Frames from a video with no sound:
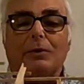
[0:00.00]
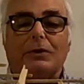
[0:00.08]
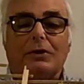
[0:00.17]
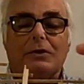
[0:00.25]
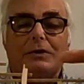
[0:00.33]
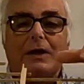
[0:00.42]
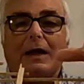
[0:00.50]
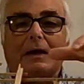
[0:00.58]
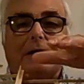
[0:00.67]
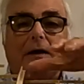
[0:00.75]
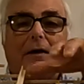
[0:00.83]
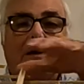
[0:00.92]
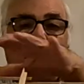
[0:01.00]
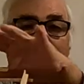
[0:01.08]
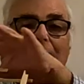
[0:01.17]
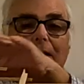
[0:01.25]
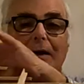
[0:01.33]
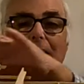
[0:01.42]
put the deck
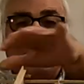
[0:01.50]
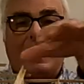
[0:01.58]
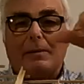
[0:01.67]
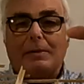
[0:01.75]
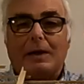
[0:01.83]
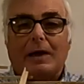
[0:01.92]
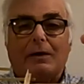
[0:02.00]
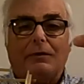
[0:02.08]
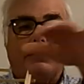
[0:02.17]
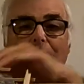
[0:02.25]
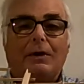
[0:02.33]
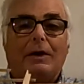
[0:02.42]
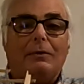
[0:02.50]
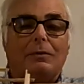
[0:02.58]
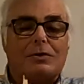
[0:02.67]
and the cabin house on,